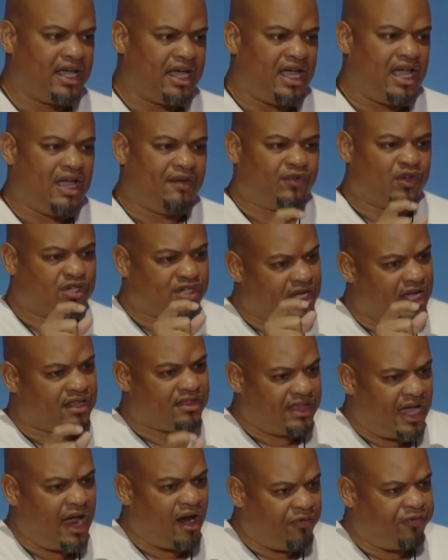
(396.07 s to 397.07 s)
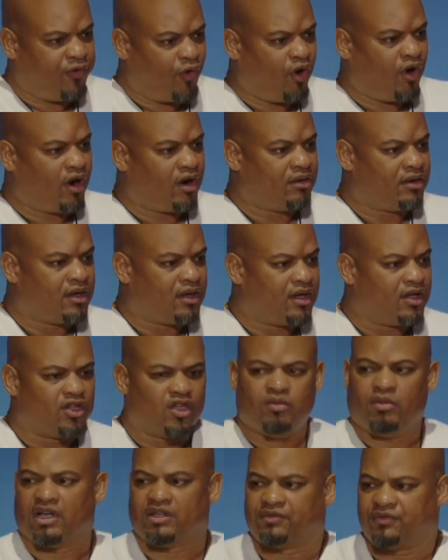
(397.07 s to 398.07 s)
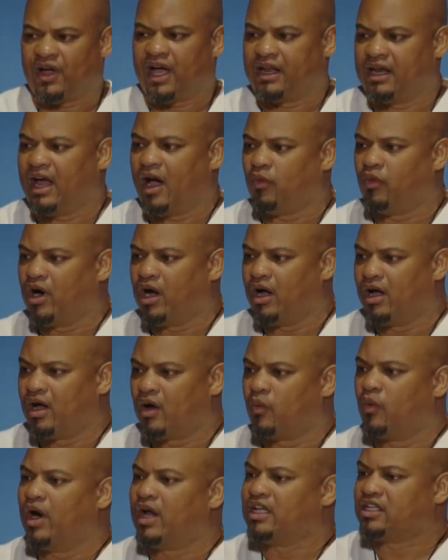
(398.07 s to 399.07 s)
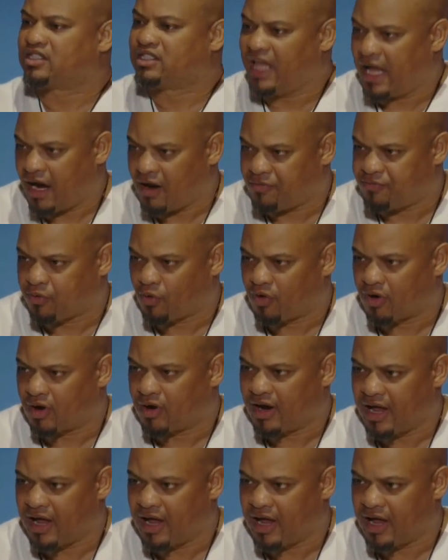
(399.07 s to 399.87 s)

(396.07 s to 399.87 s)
if you see a therefore, you must find out what? What is therefore.